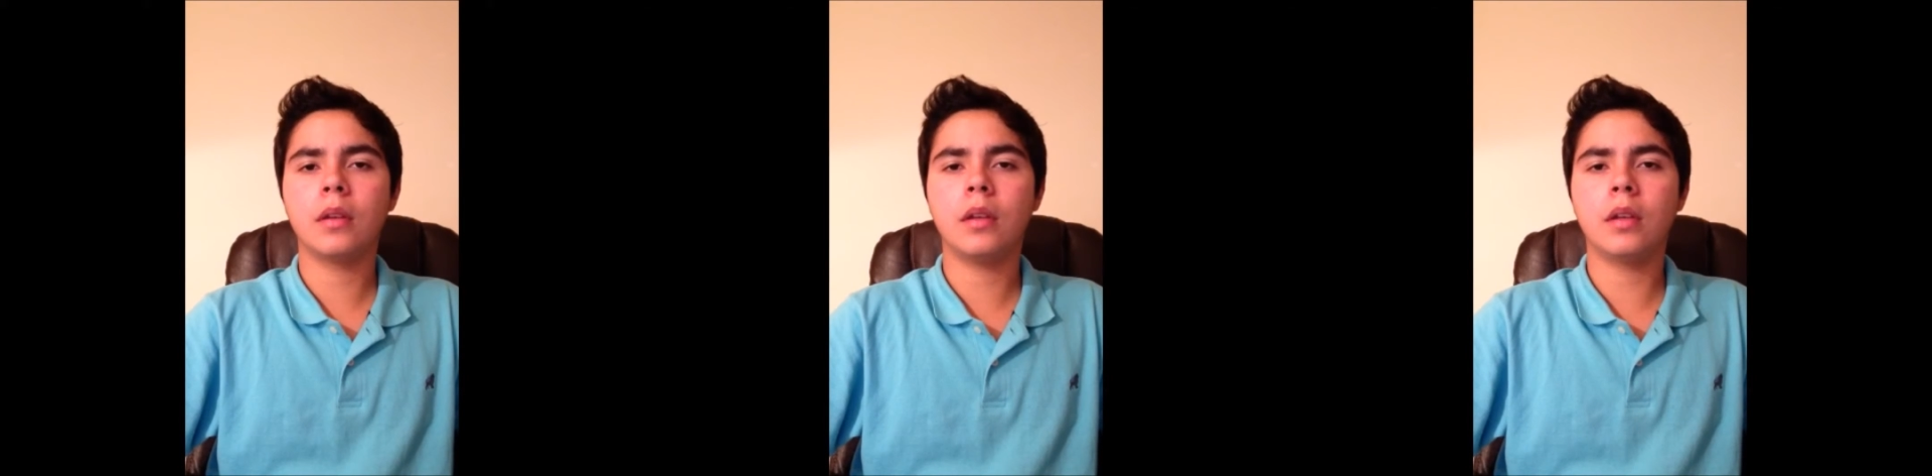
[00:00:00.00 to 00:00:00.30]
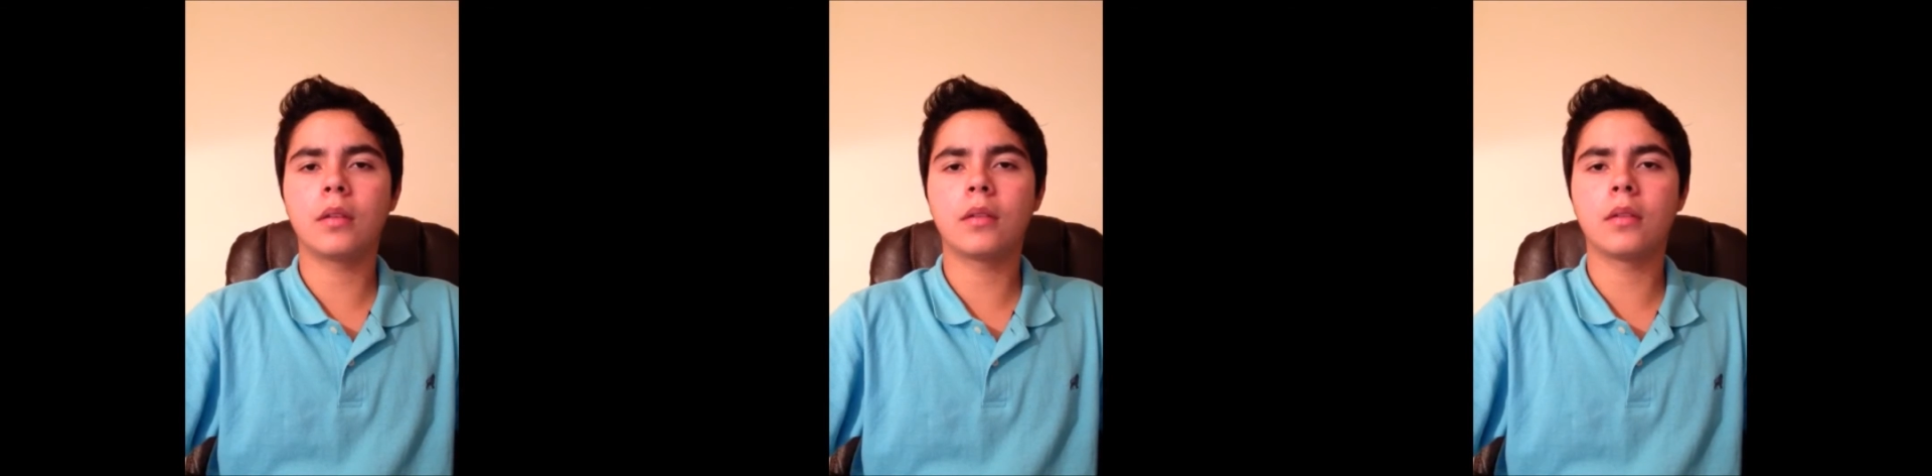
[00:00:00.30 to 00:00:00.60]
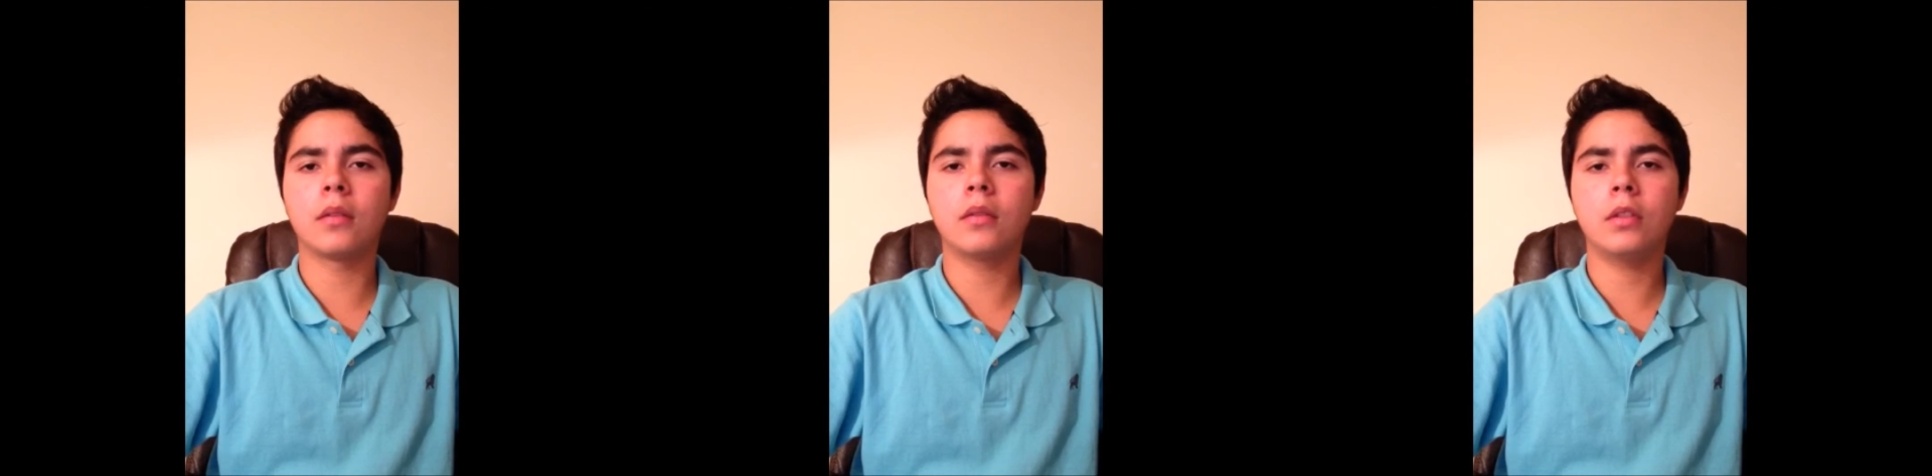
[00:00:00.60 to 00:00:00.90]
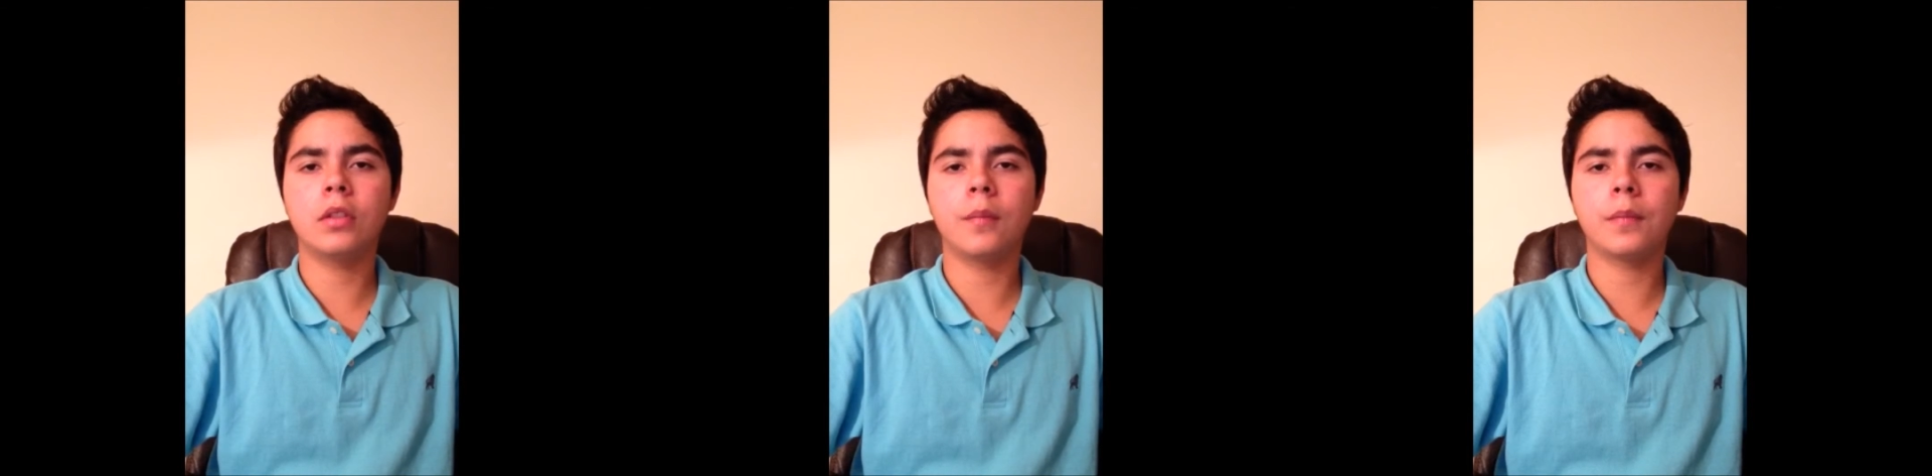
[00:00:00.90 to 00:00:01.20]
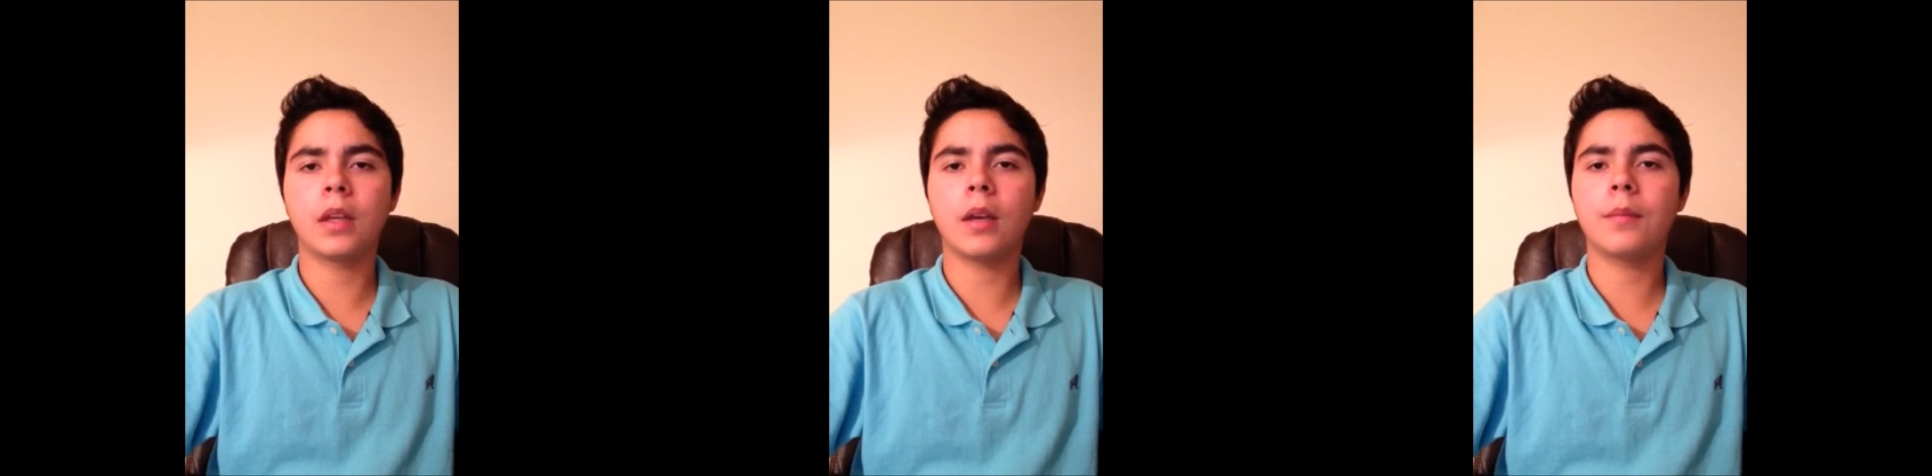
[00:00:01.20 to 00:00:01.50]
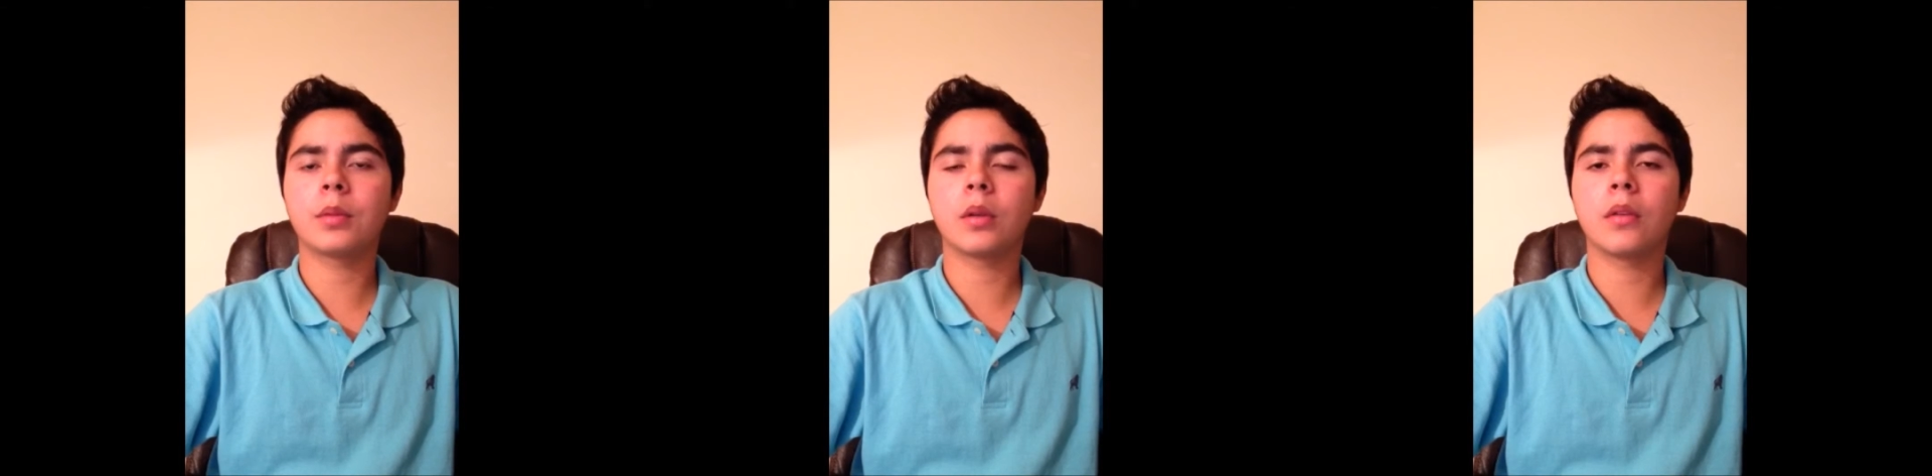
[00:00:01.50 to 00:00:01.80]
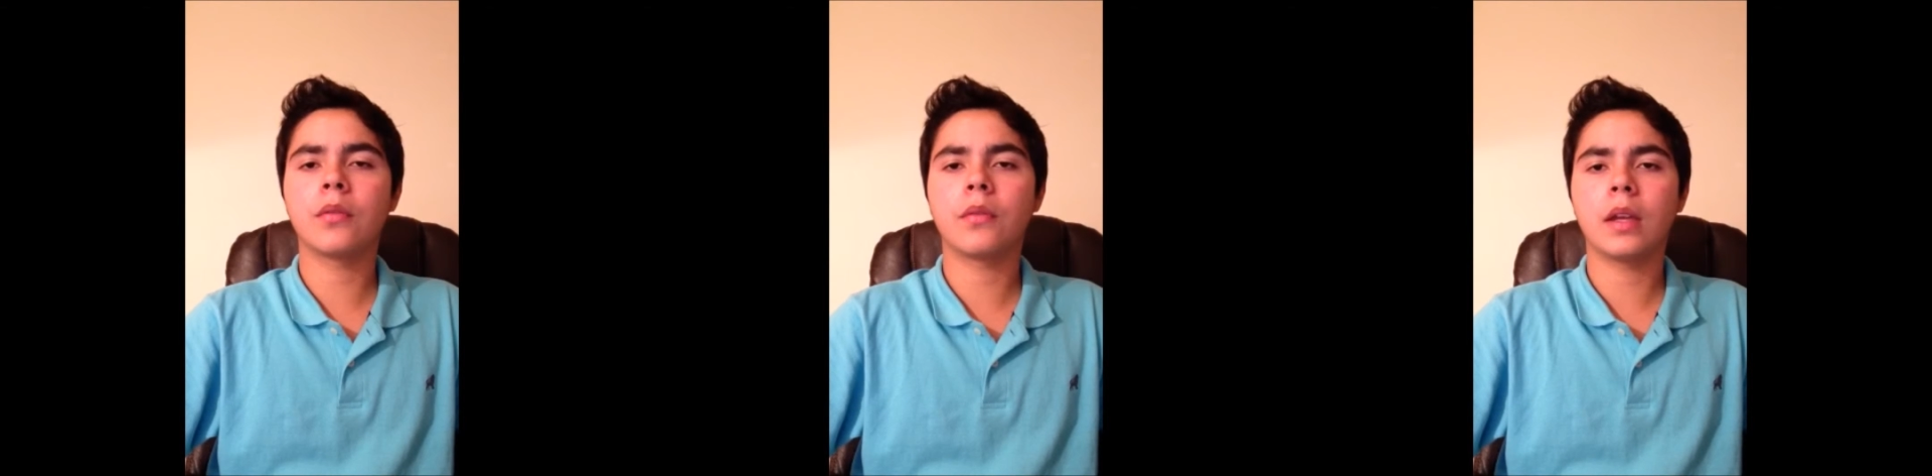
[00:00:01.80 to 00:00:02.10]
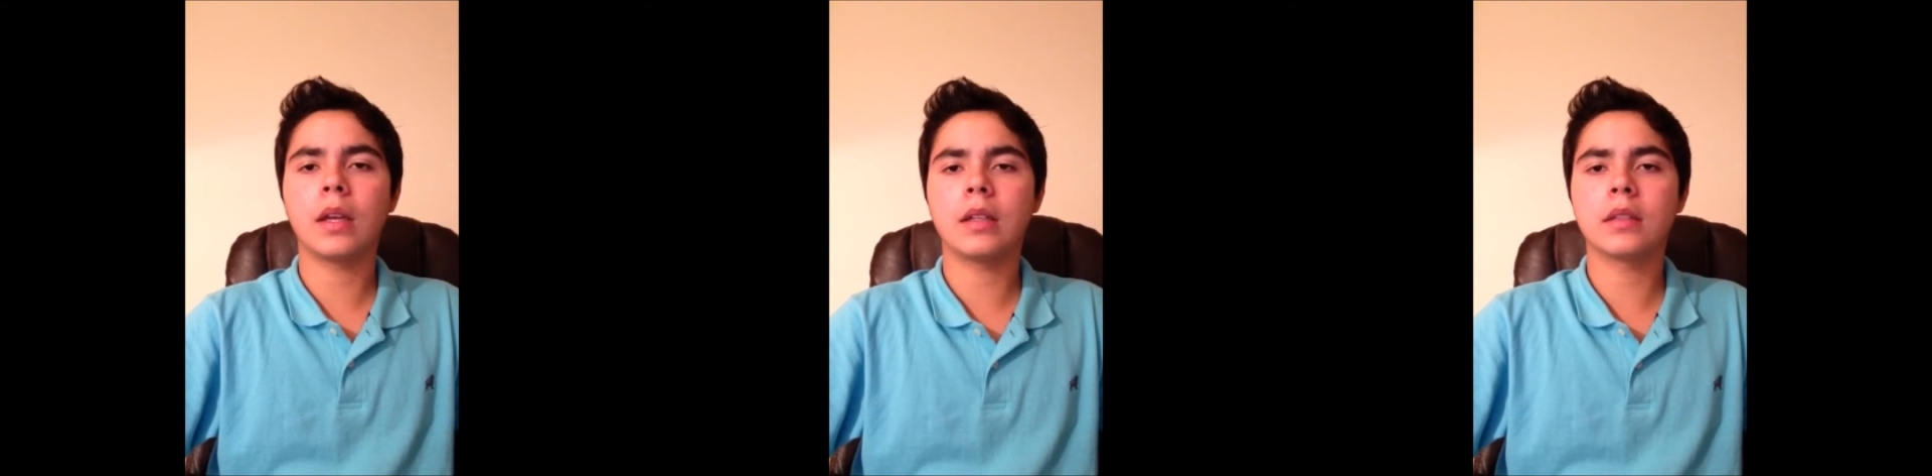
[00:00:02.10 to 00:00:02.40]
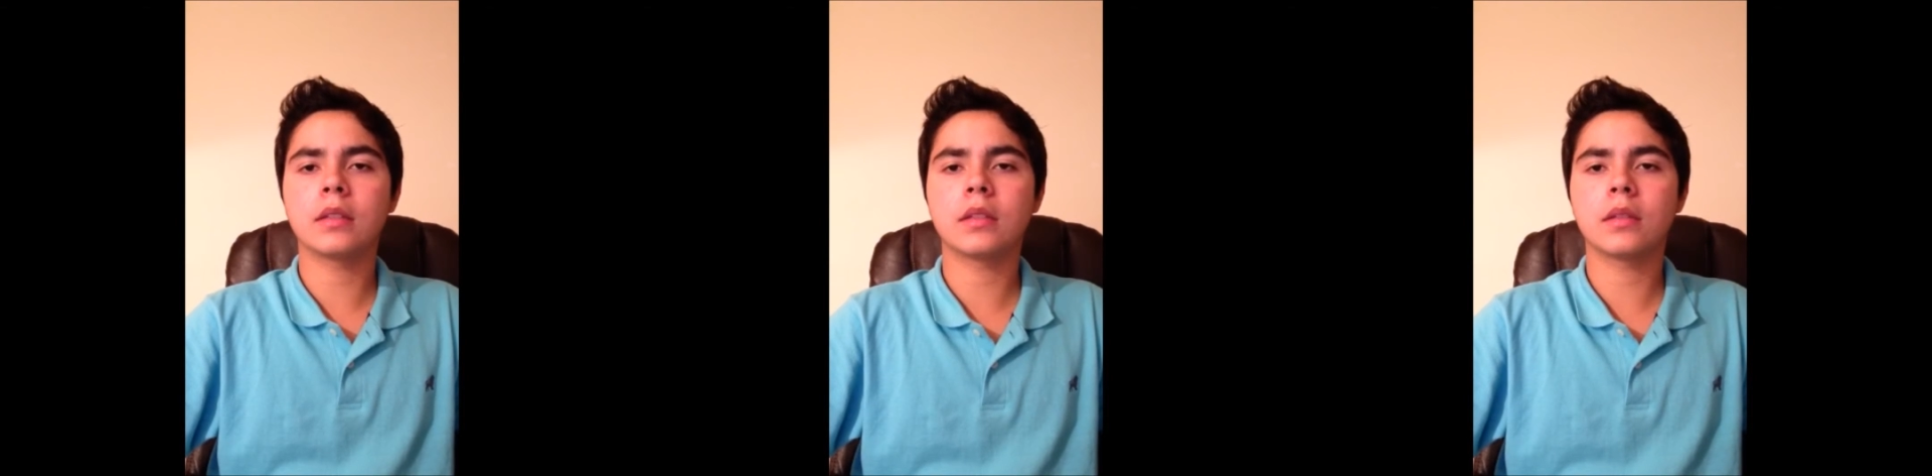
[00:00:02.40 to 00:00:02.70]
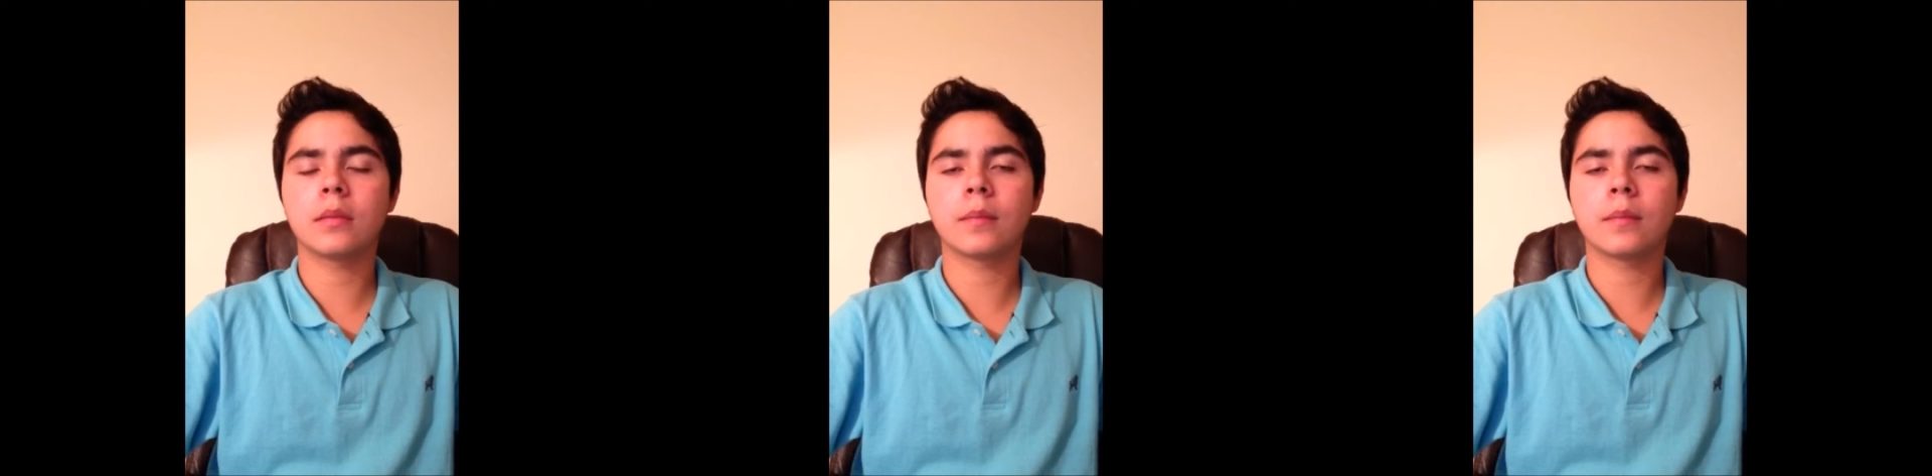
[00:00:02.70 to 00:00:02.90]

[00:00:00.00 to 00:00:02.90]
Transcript: include some types of agents